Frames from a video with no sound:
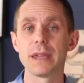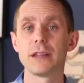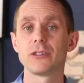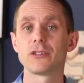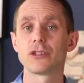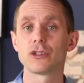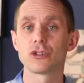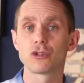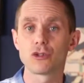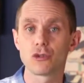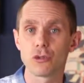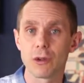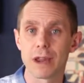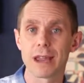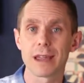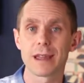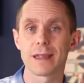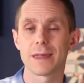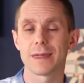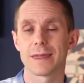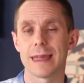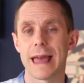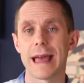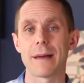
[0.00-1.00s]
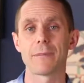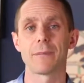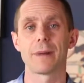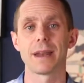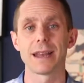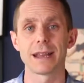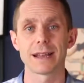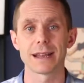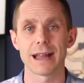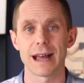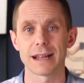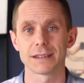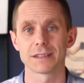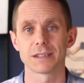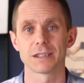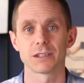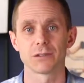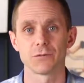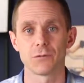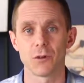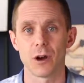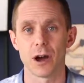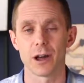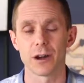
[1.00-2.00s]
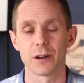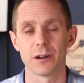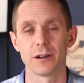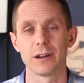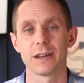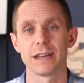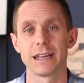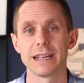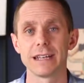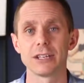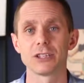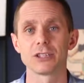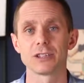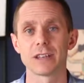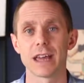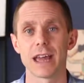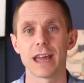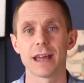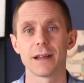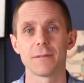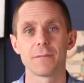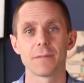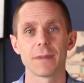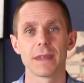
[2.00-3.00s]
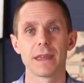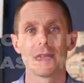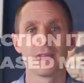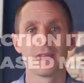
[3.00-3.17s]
be to drink that many glasses of water each day.